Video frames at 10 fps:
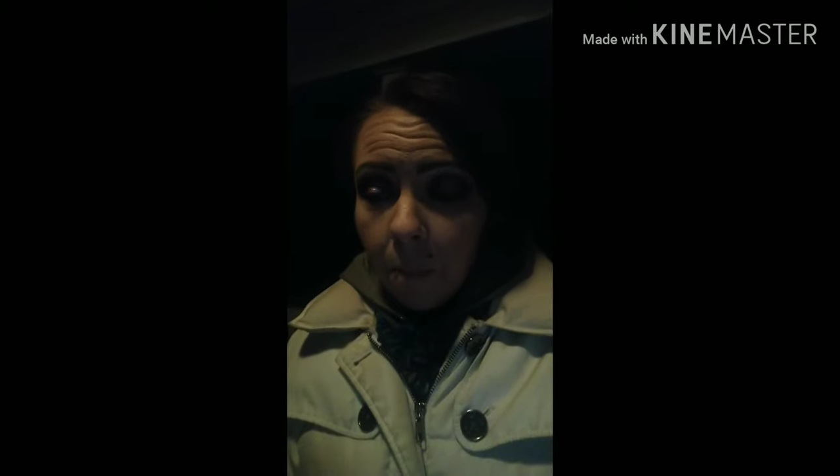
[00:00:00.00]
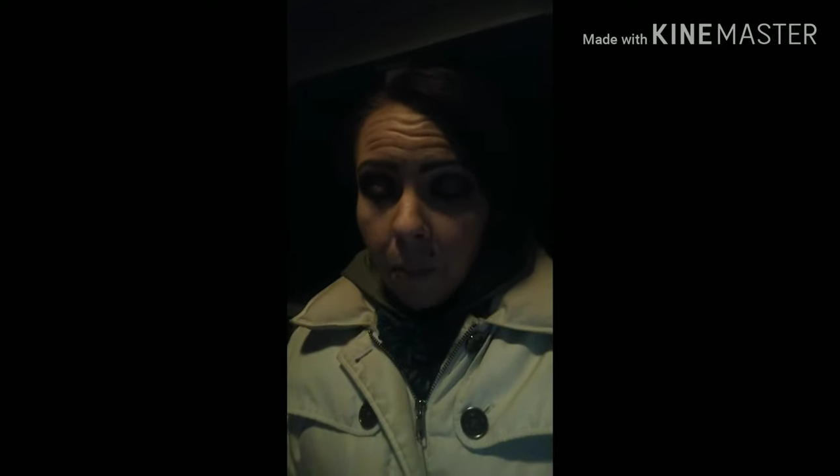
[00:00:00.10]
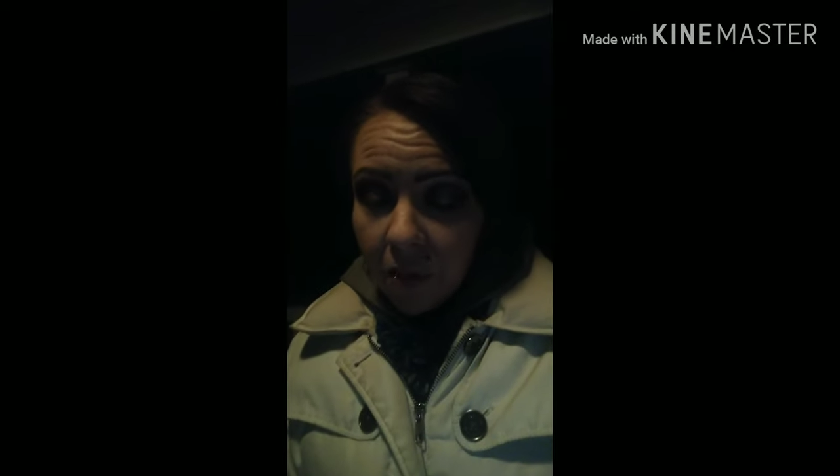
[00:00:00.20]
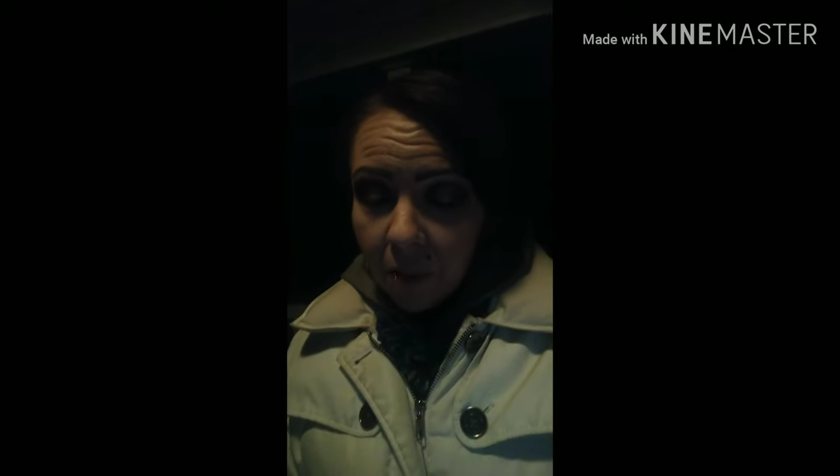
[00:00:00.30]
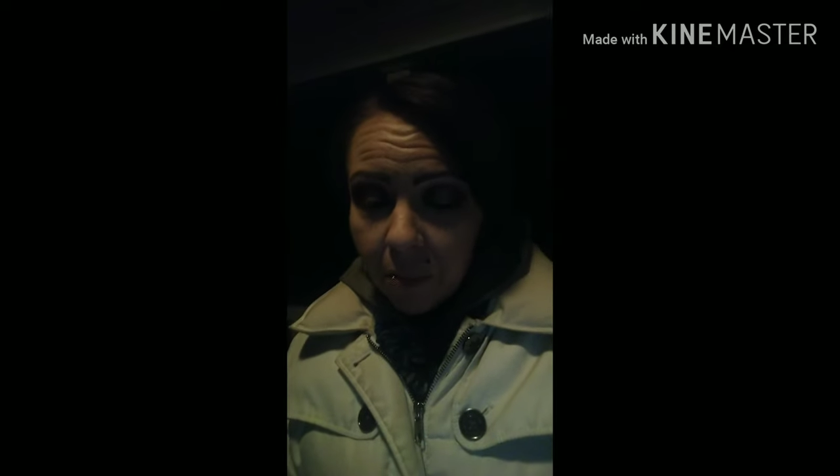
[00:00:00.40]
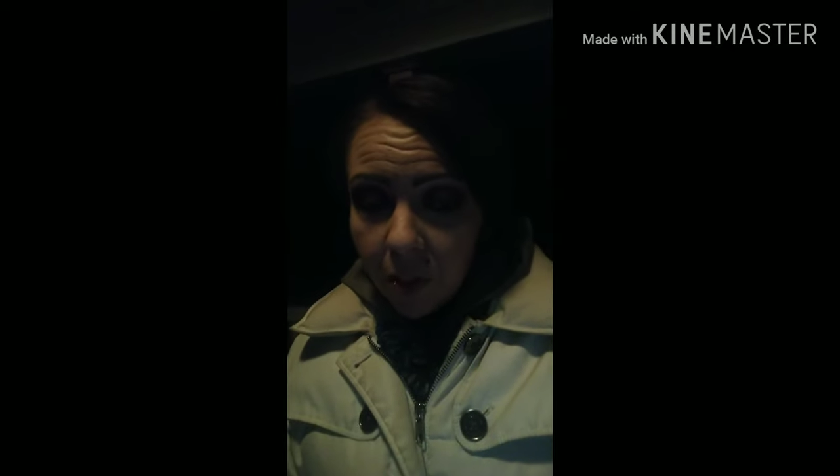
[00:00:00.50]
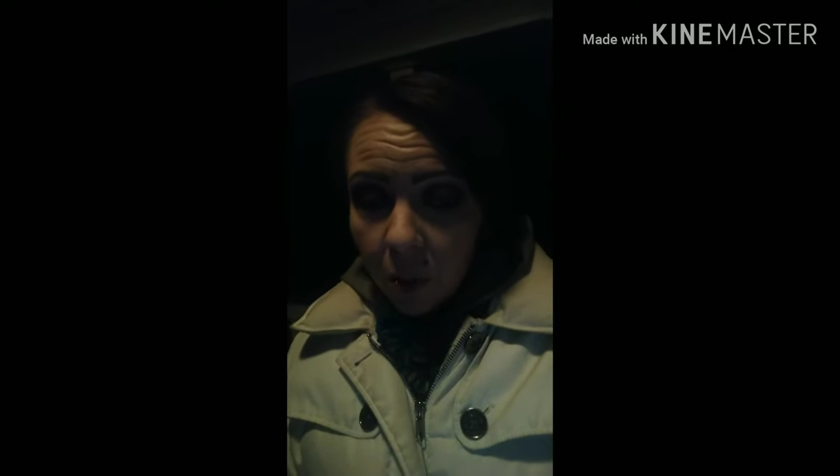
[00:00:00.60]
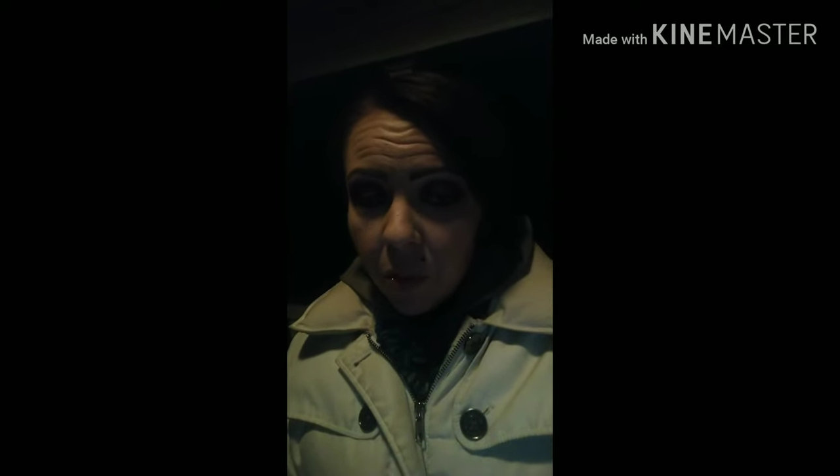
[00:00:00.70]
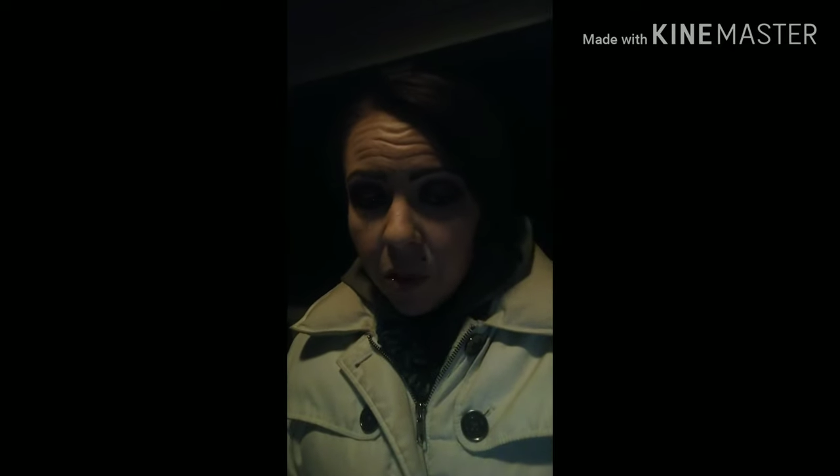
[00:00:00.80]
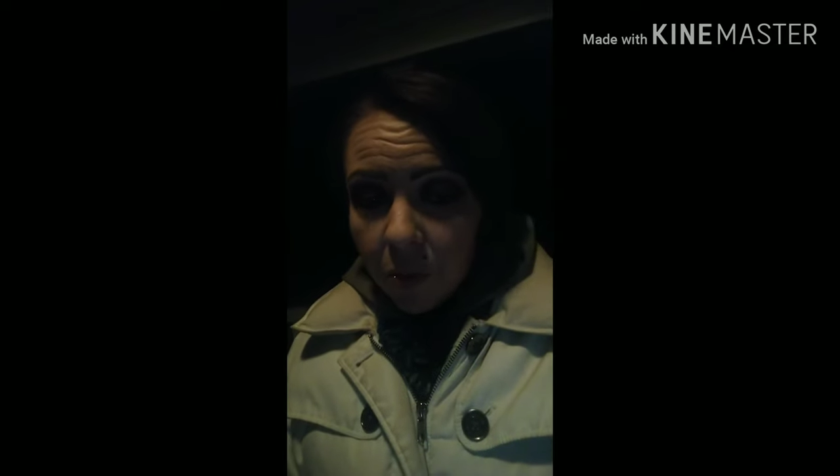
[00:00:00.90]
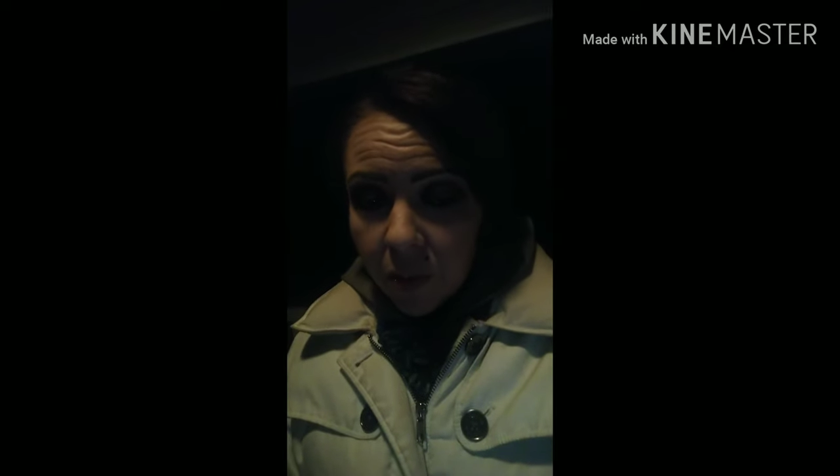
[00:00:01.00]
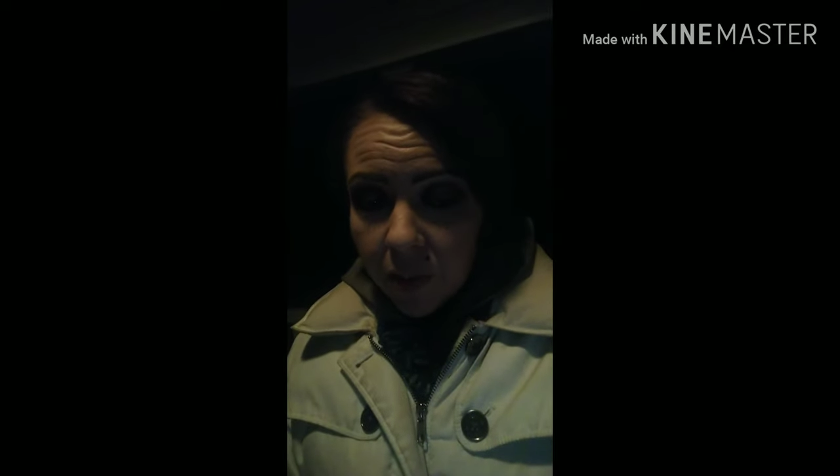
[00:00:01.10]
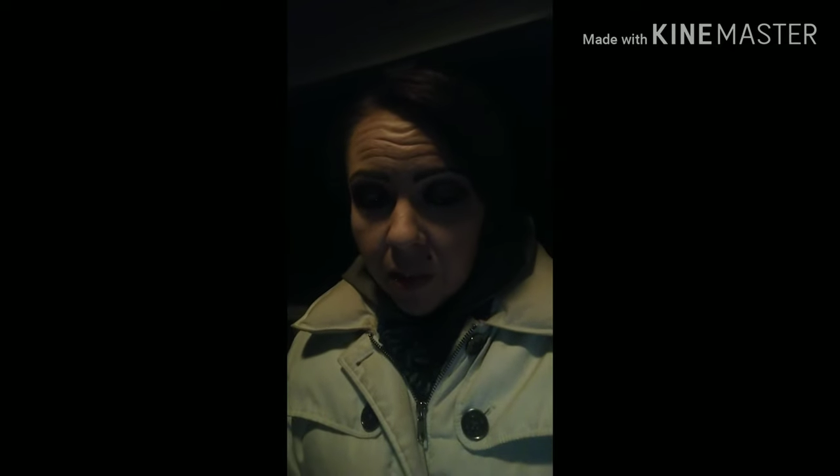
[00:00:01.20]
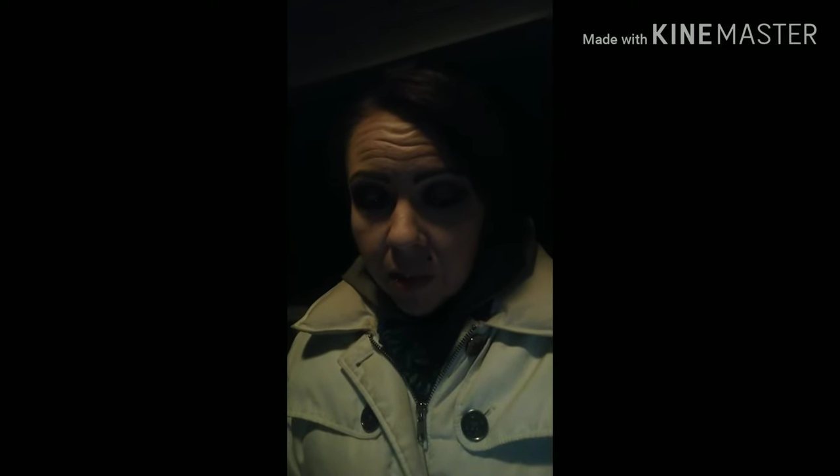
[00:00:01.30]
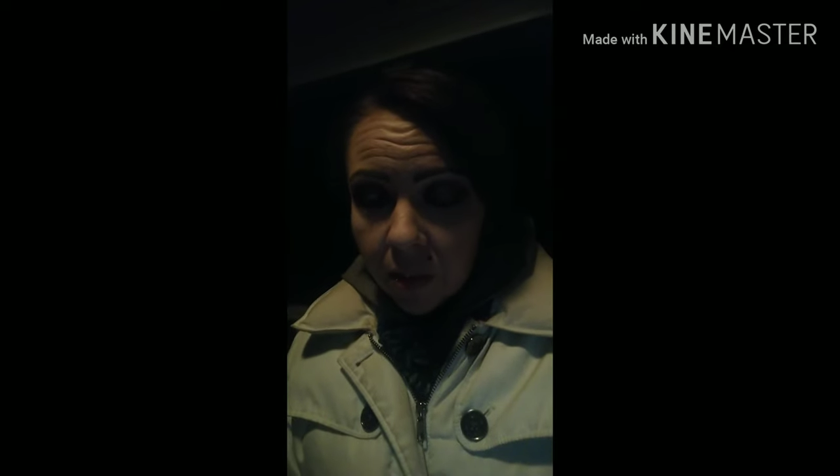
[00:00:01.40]
but let me know what you want
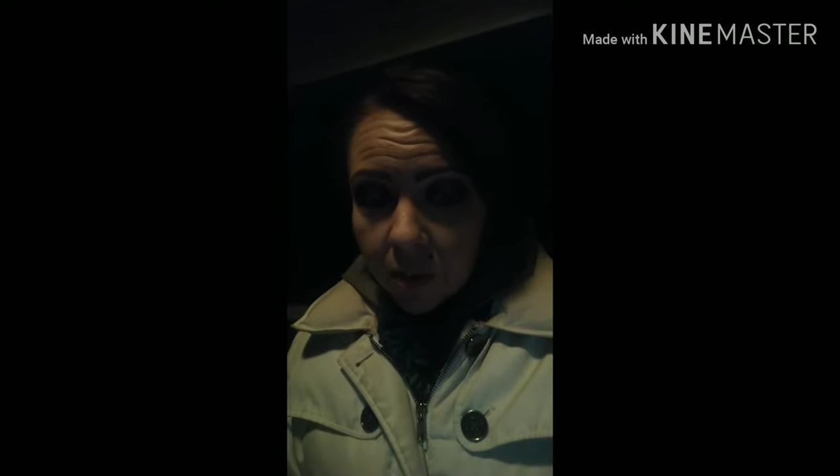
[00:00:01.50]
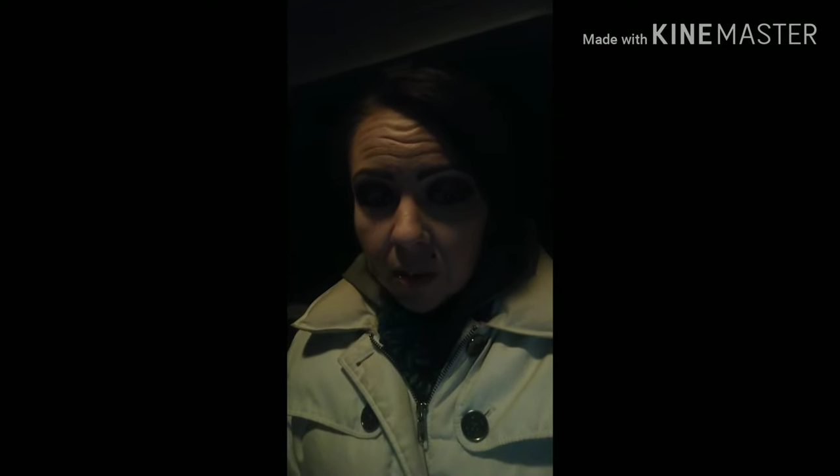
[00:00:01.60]
to see.